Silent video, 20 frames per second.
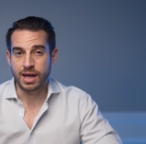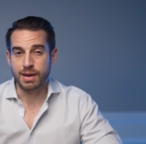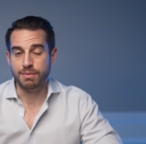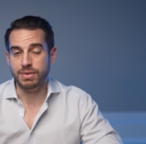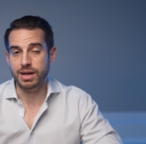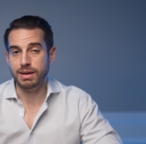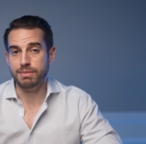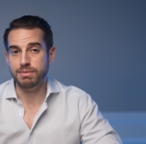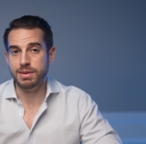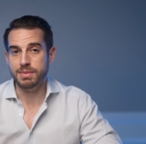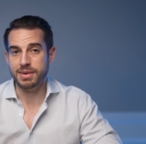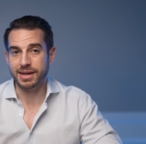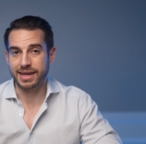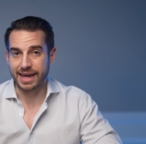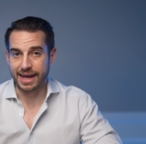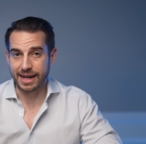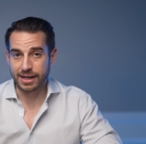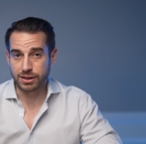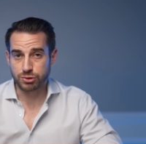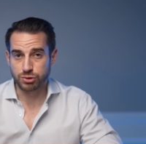may mimic
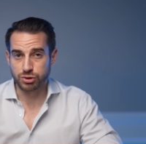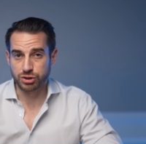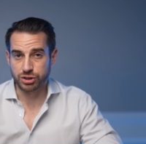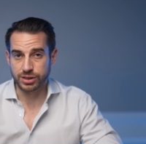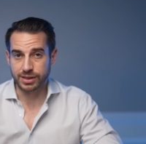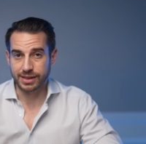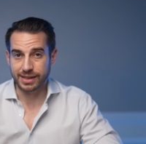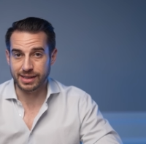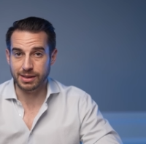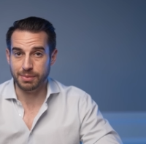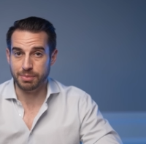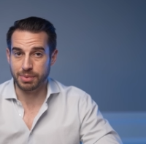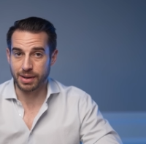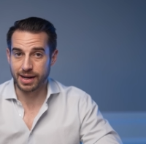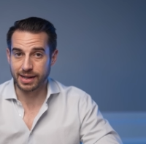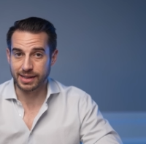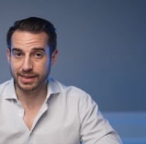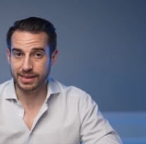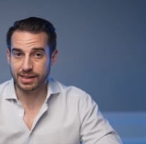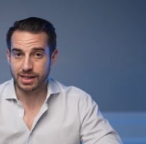estrogen in the
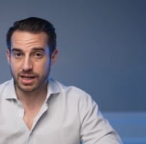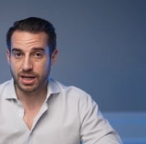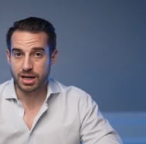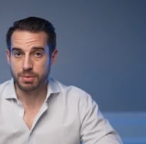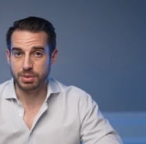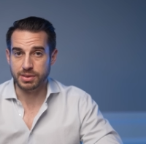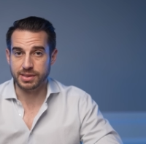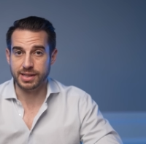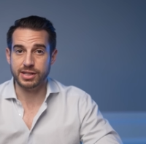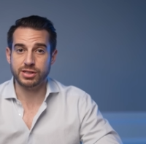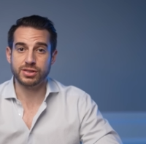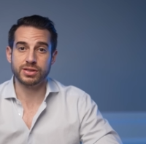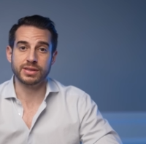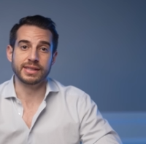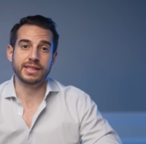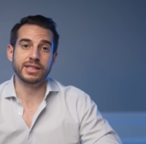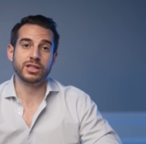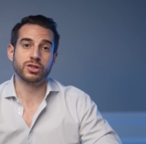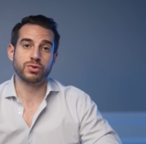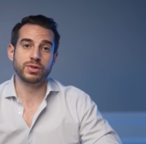body,
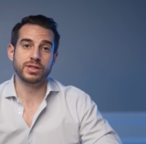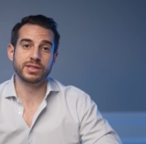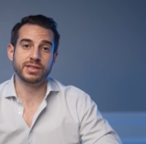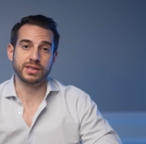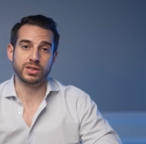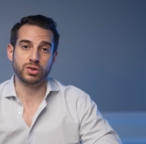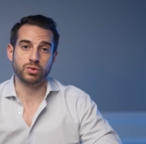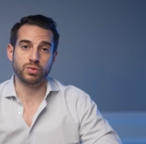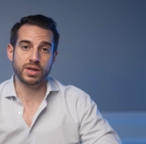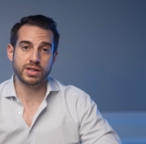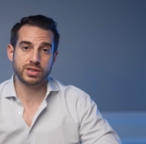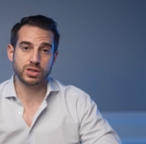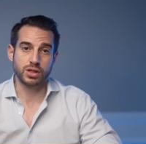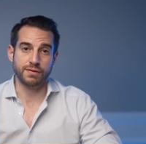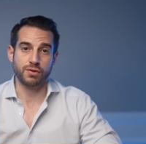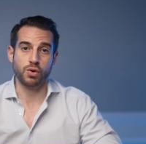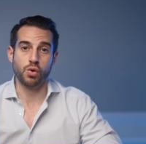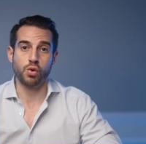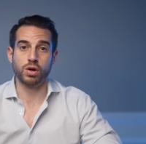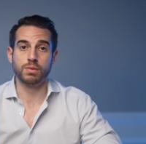potentially increasing the risk
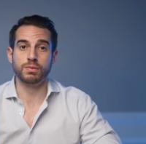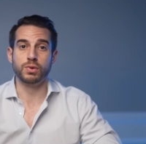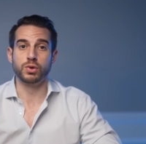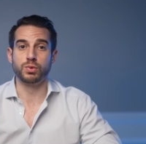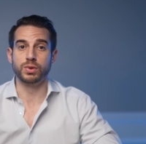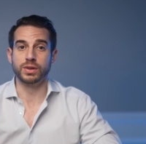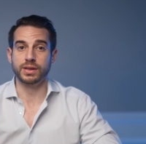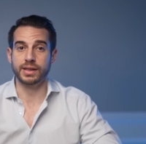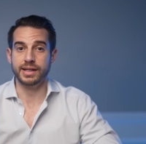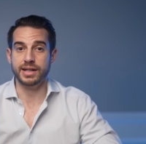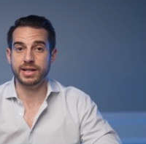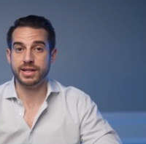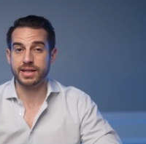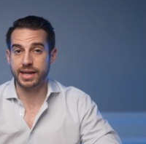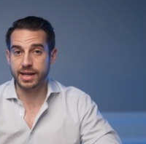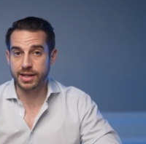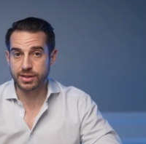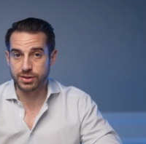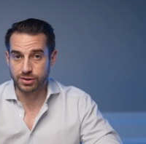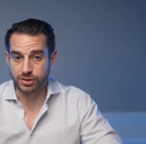of hormone related
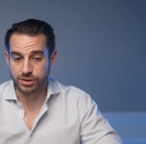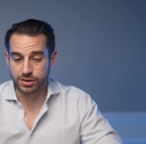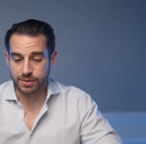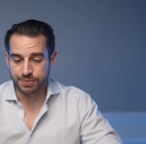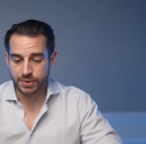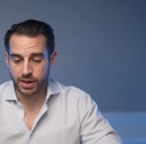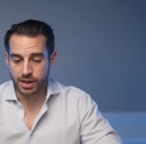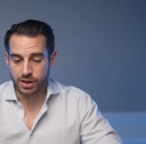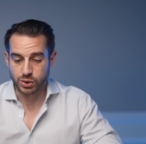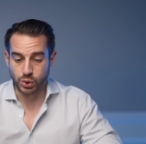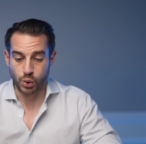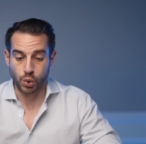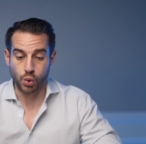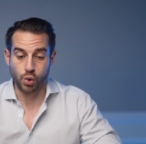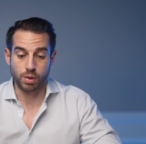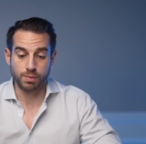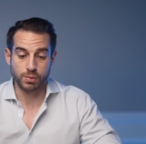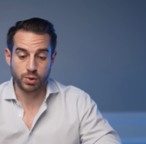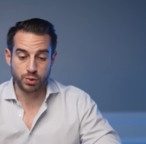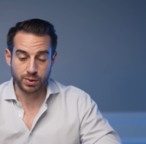cancers. So,
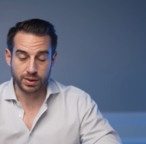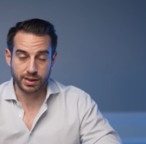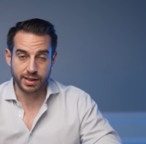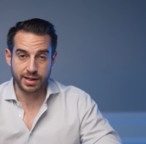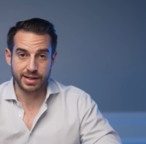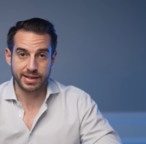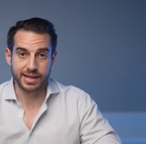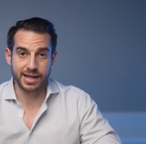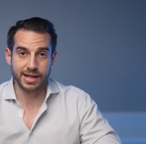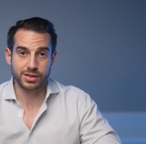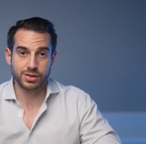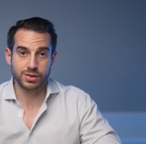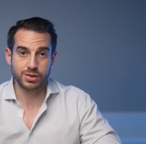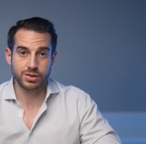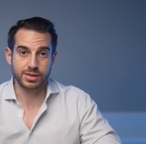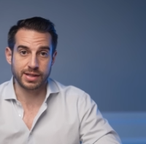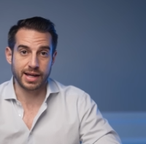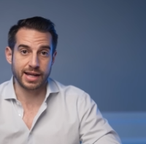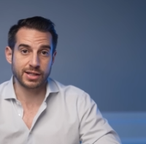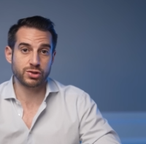hormone related cancers
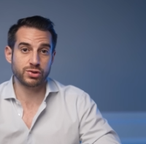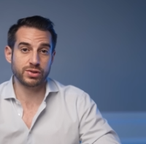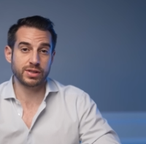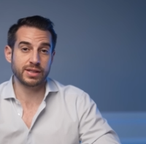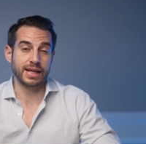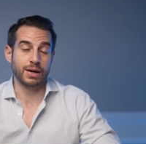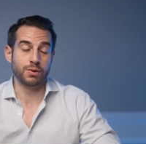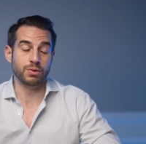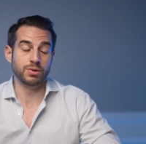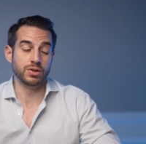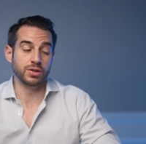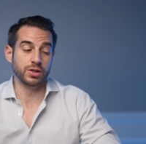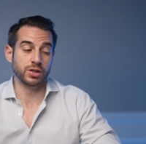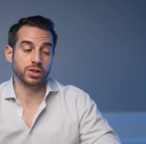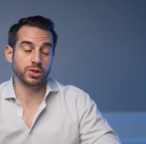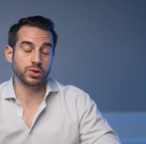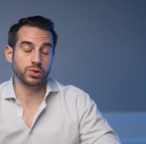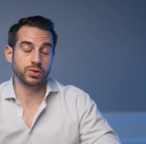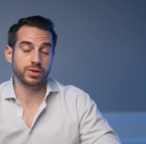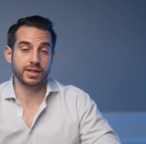to estrogen, that would
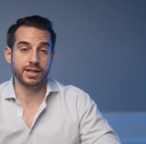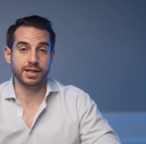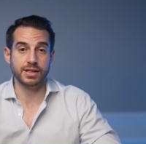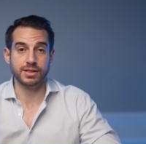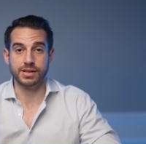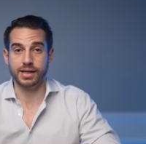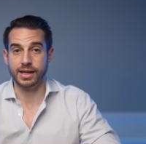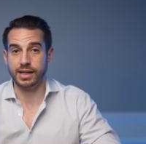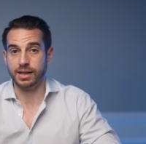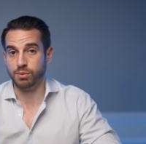include things like